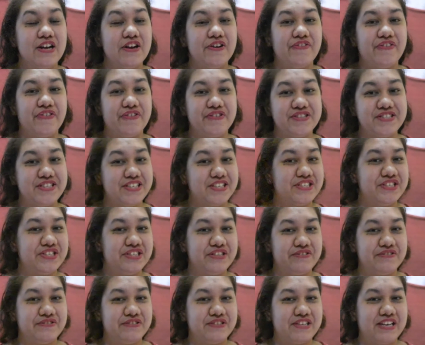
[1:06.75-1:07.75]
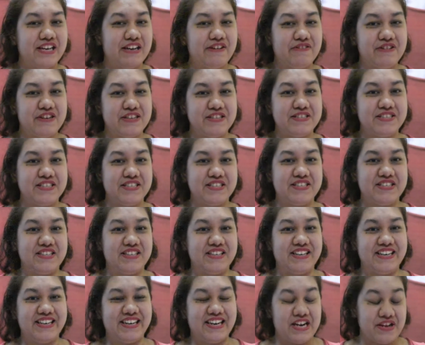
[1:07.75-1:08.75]
for 6 years now
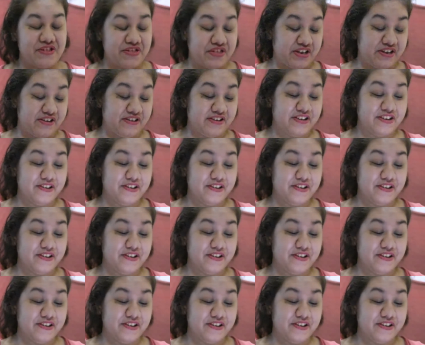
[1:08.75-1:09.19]
consistently, I think.